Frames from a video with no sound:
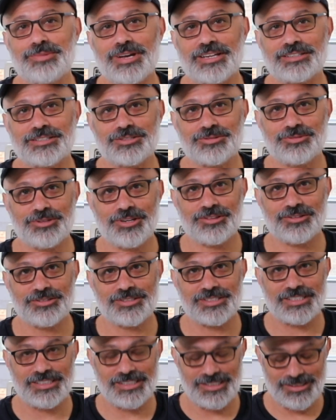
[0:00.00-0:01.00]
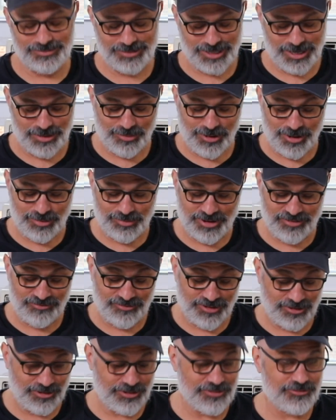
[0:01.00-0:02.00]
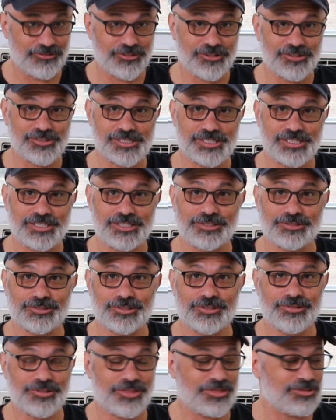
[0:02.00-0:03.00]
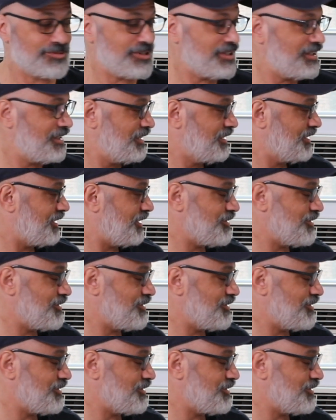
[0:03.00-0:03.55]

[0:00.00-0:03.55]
back to 2013 when I bought my very first Hero 3.